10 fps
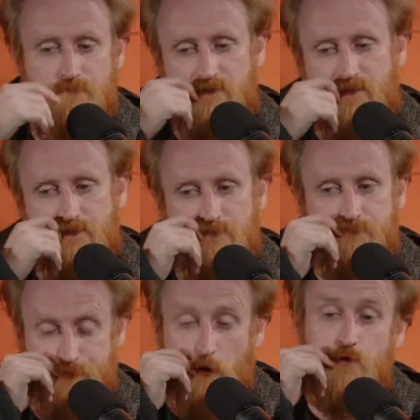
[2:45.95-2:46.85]
uh,
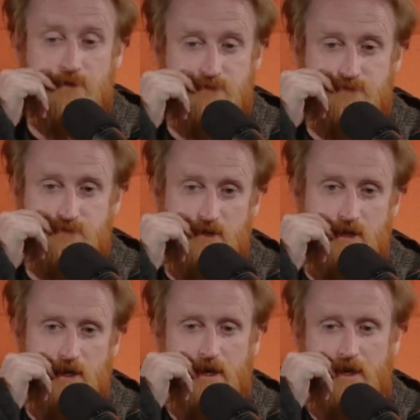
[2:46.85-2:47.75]
focus
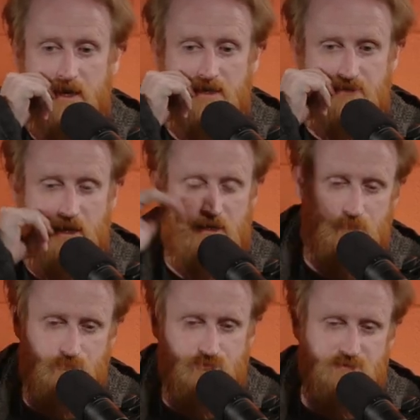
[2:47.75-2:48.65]
uh, and
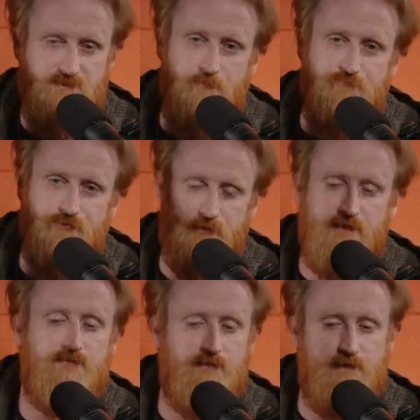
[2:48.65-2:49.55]
and just
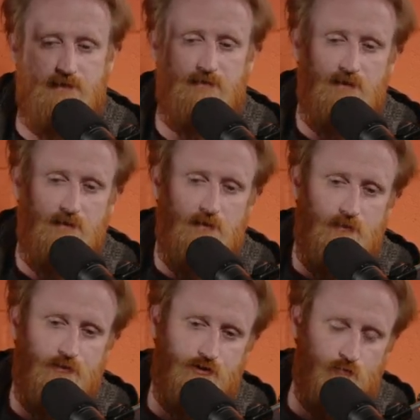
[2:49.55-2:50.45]
completely
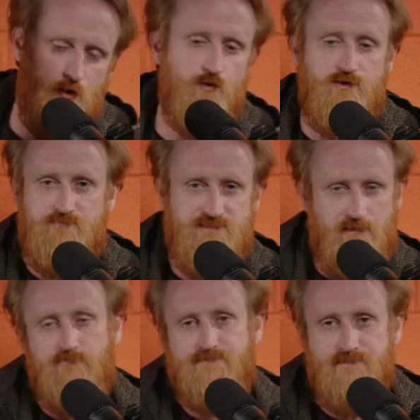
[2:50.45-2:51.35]
throw
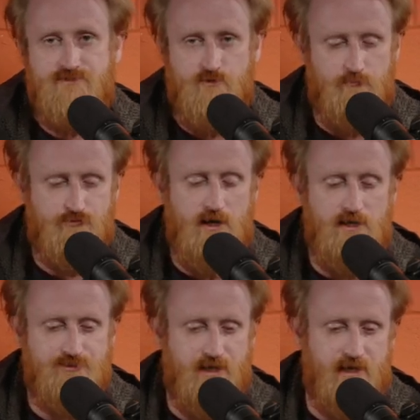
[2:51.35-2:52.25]
themselves into a
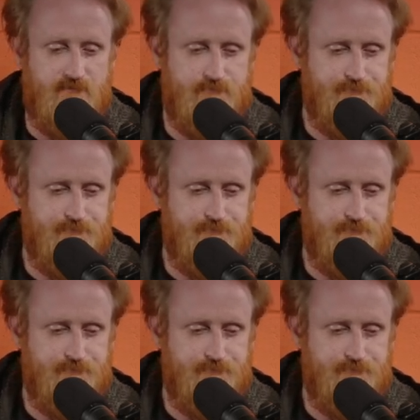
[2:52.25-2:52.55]
project